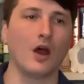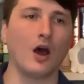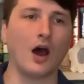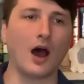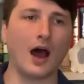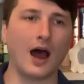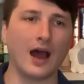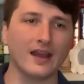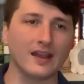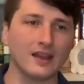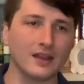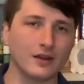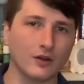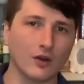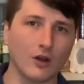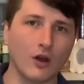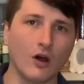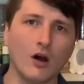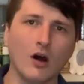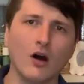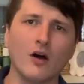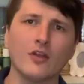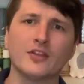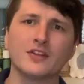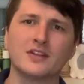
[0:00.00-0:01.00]
I hear
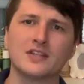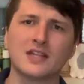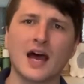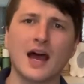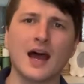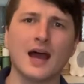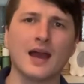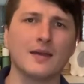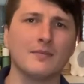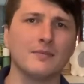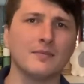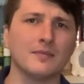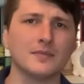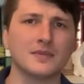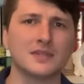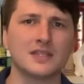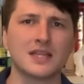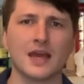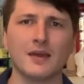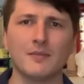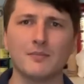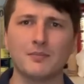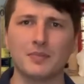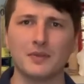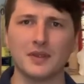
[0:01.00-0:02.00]
all the time
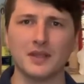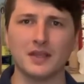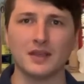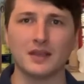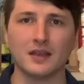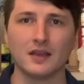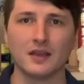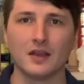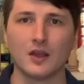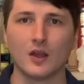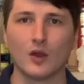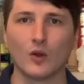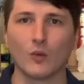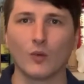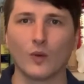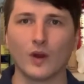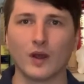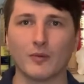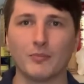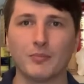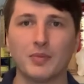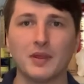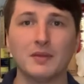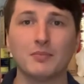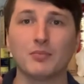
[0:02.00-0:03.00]
tempi
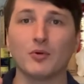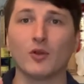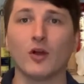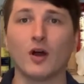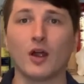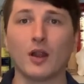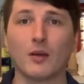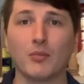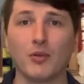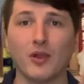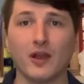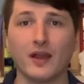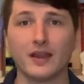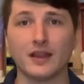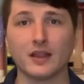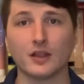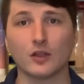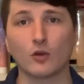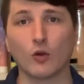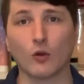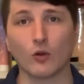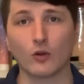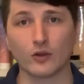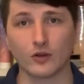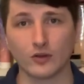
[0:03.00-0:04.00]
where people are playing
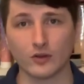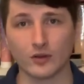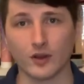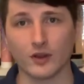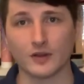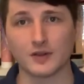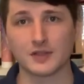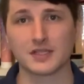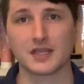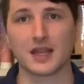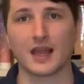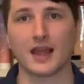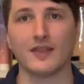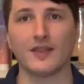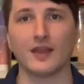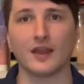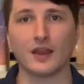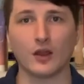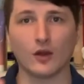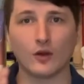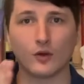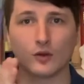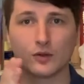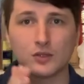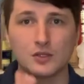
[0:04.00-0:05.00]
quarter notes and they
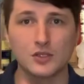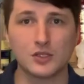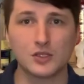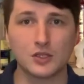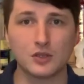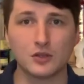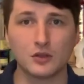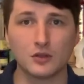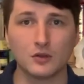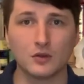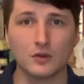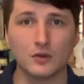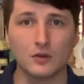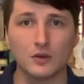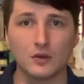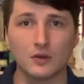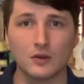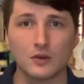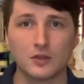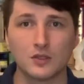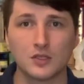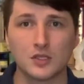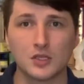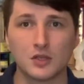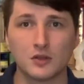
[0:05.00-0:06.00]
go 2,
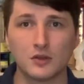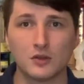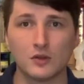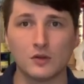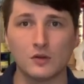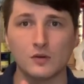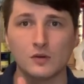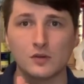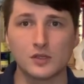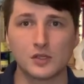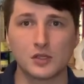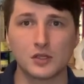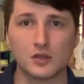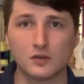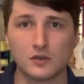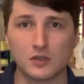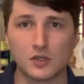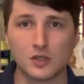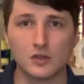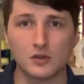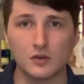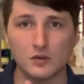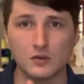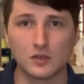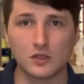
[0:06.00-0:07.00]
2, 2,
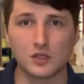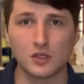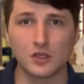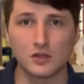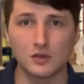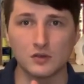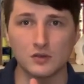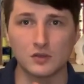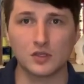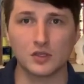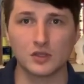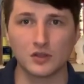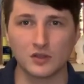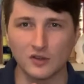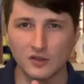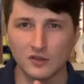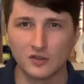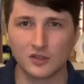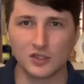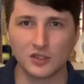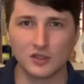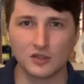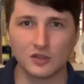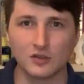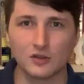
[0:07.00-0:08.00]
2, 2, 2,
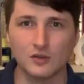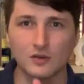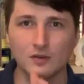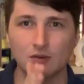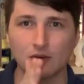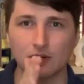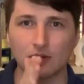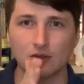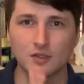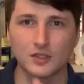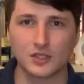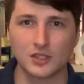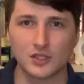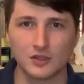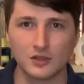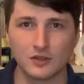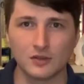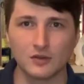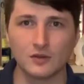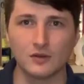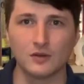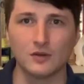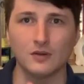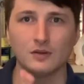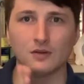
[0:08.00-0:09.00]
2,
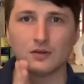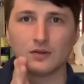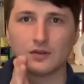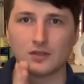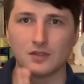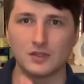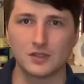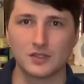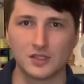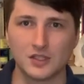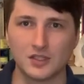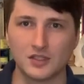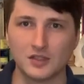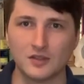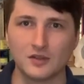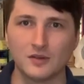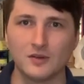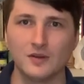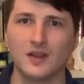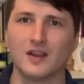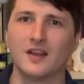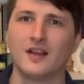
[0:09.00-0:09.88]
2, 2.